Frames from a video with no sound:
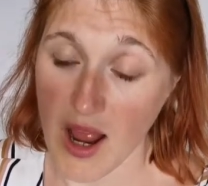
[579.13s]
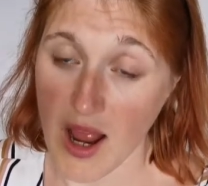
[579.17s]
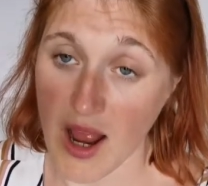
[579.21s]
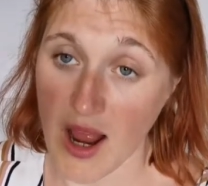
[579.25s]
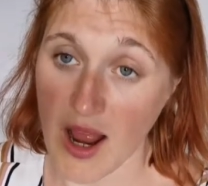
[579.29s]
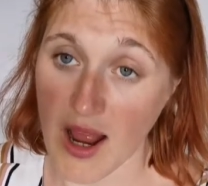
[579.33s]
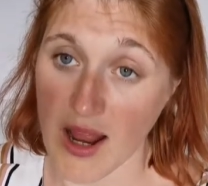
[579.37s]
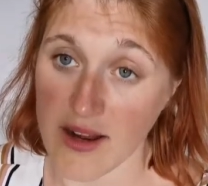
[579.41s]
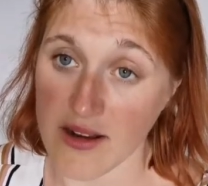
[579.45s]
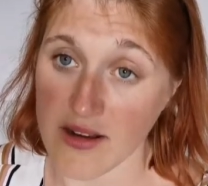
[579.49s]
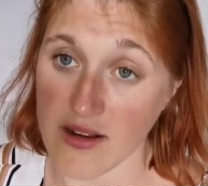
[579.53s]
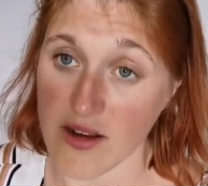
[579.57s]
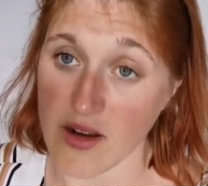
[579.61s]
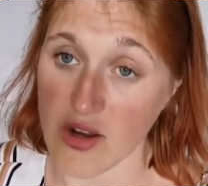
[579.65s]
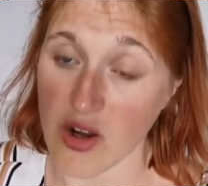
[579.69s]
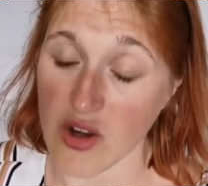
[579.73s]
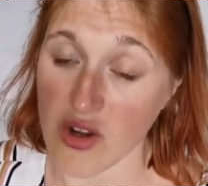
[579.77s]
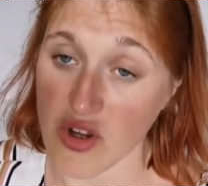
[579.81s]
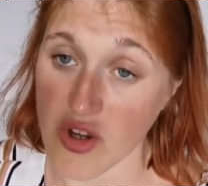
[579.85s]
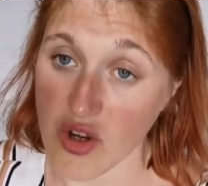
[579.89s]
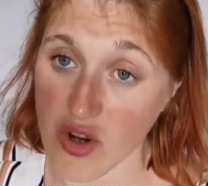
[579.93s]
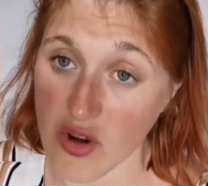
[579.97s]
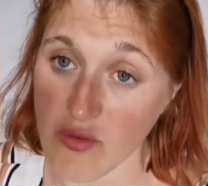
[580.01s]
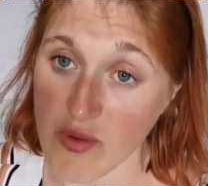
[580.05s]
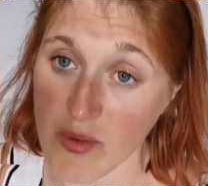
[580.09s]
and the
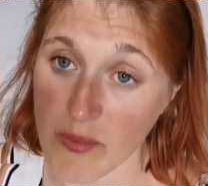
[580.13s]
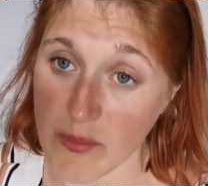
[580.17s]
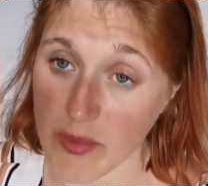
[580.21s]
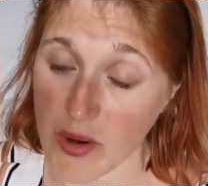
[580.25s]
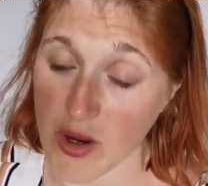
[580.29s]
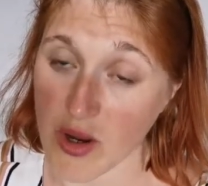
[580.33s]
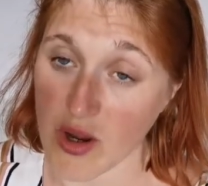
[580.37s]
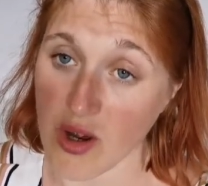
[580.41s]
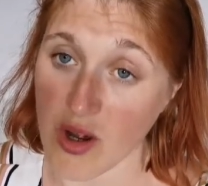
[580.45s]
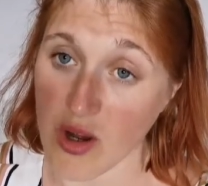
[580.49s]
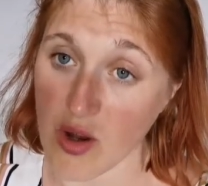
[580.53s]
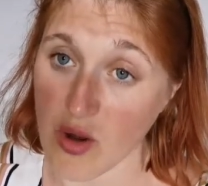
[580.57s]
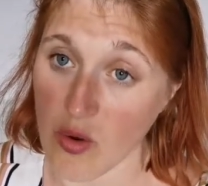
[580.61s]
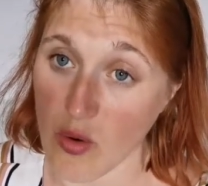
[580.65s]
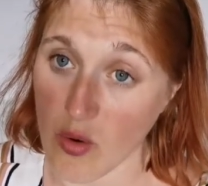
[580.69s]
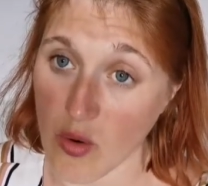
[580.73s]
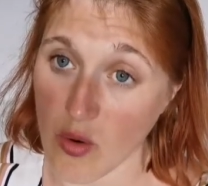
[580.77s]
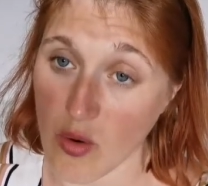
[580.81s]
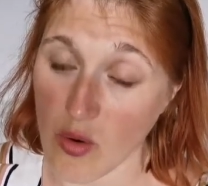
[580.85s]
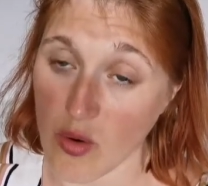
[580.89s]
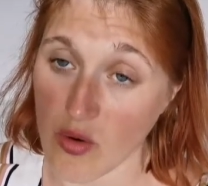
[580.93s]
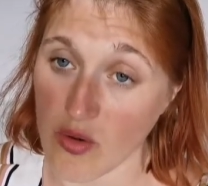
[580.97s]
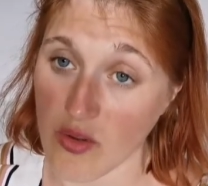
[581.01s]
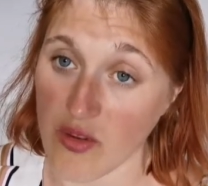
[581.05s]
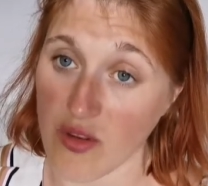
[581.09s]
Nuremberg
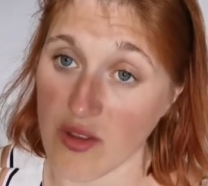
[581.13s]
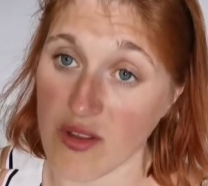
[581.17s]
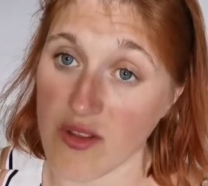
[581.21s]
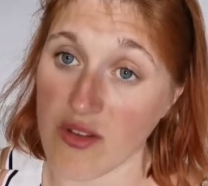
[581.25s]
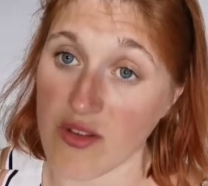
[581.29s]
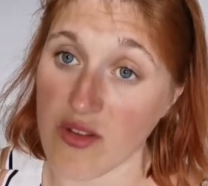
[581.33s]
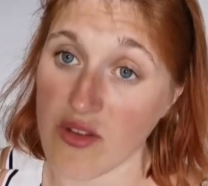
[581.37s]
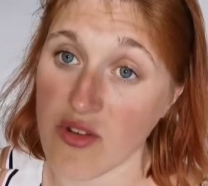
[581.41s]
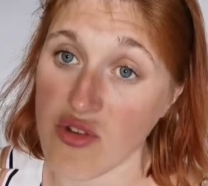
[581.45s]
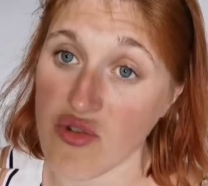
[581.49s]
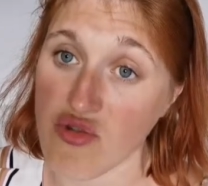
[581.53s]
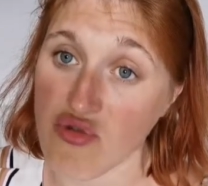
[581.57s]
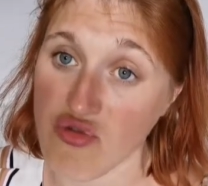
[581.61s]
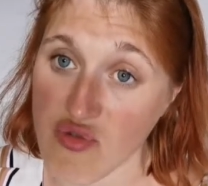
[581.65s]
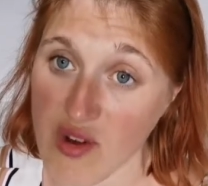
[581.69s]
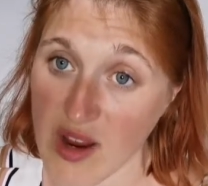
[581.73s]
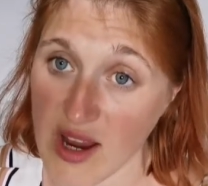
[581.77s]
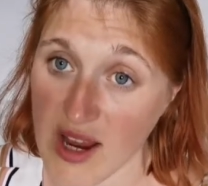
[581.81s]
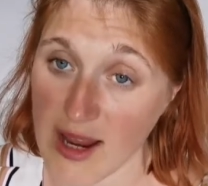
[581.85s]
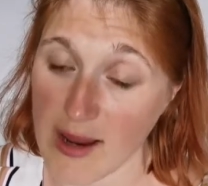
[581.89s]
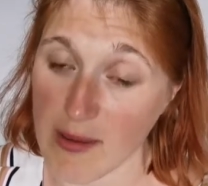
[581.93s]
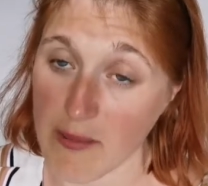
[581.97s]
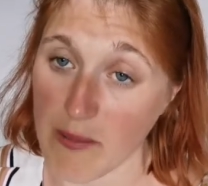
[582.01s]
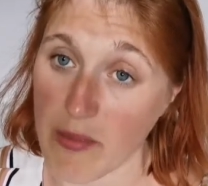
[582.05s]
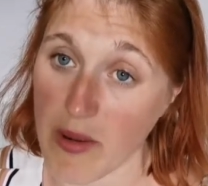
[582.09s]
laws
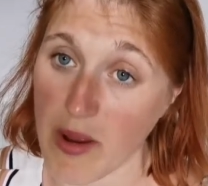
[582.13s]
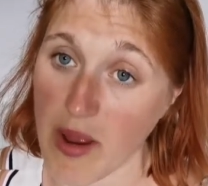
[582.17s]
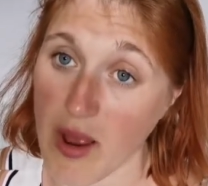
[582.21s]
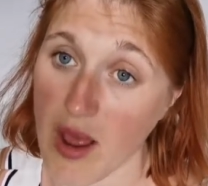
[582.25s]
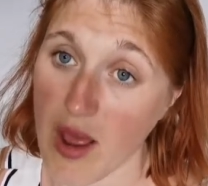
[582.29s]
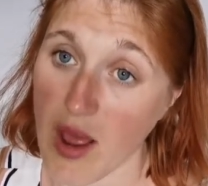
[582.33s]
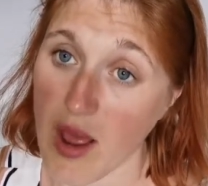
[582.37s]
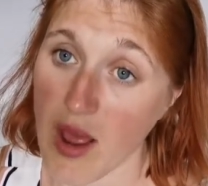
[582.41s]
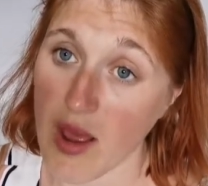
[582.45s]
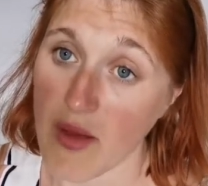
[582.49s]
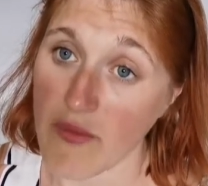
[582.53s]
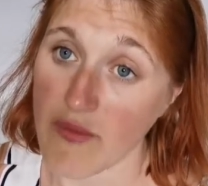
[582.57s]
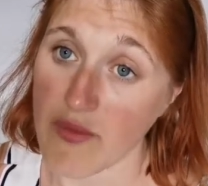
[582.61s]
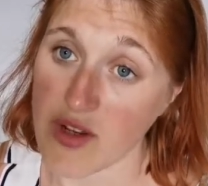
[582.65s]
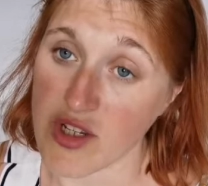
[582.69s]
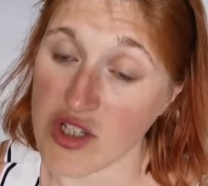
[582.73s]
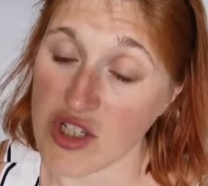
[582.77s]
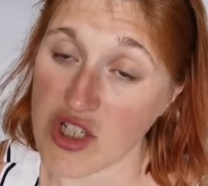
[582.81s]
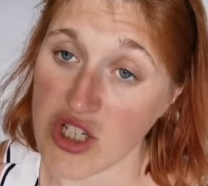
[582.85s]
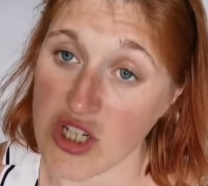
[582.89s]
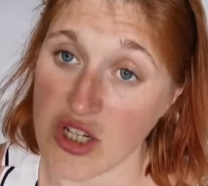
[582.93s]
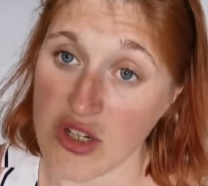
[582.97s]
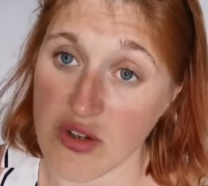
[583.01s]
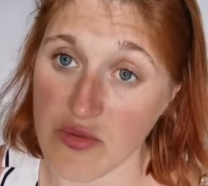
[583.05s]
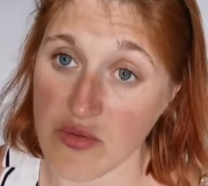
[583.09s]
strip the
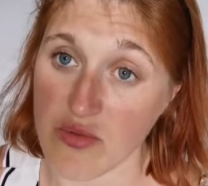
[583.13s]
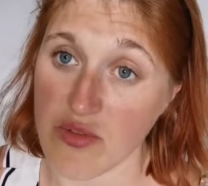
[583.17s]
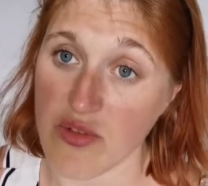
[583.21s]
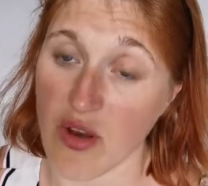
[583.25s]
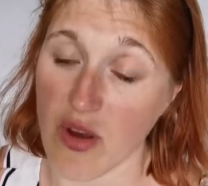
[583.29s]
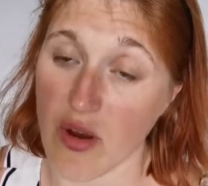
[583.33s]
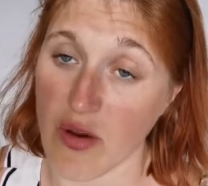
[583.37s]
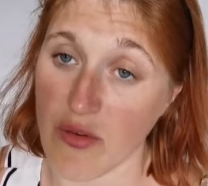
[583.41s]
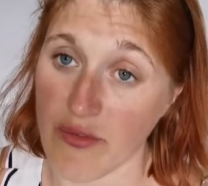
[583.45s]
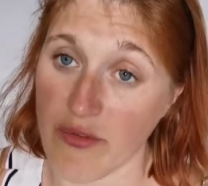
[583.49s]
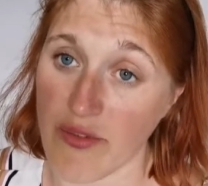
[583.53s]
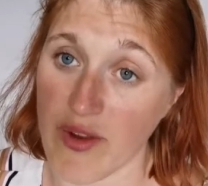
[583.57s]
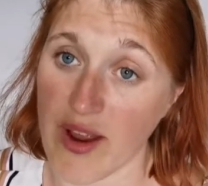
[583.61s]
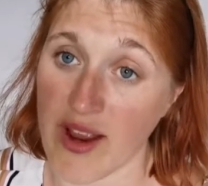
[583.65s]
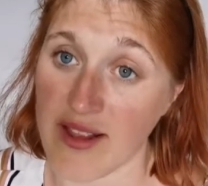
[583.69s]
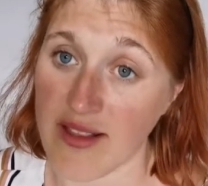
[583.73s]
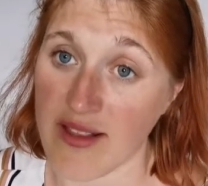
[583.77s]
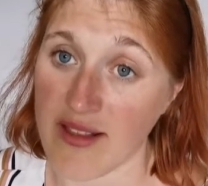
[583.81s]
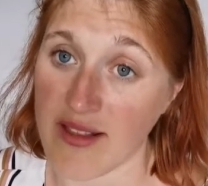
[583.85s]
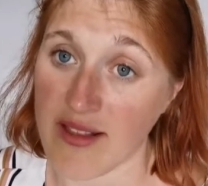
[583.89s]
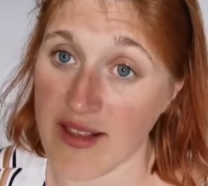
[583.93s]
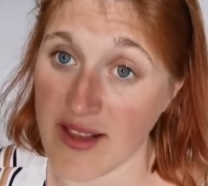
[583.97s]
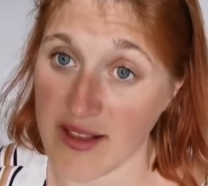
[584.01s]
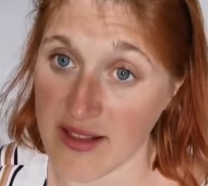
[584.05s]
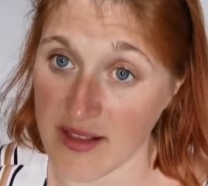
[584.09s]
Jews of their
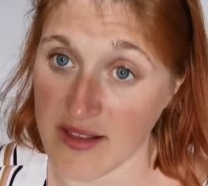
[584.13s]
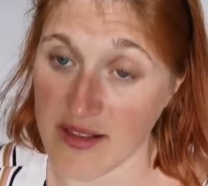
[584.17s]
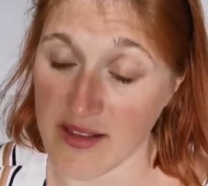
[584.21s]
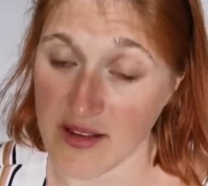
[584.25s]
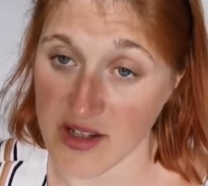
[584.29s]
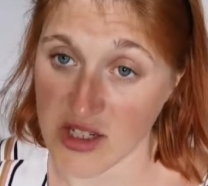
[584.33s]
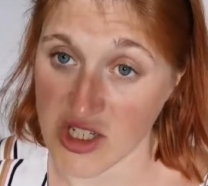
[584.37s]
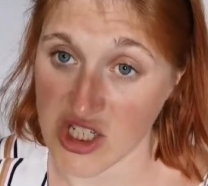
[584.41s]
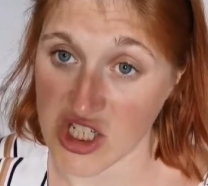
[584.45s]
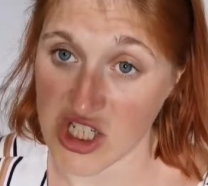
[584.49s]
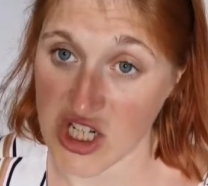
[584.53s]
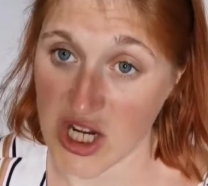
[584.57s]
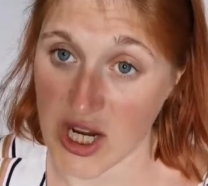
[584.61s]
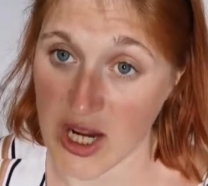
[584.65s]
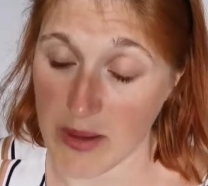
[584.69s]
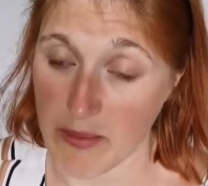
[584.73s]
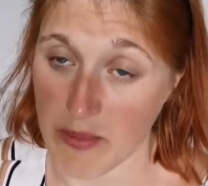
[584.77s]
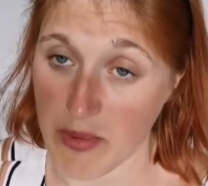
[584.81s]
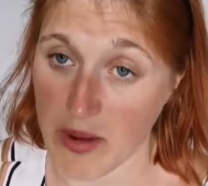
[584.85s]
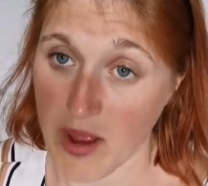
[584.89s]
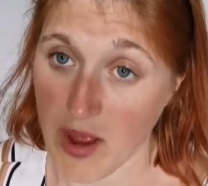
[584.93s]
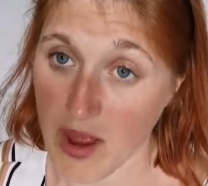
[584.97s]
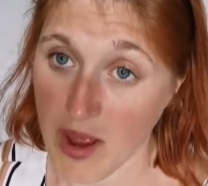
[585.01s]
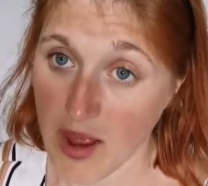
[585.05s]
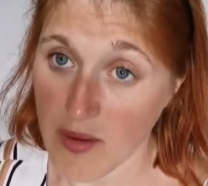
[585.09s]

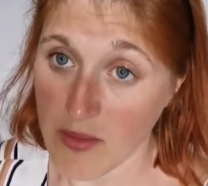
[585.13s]
citizenship,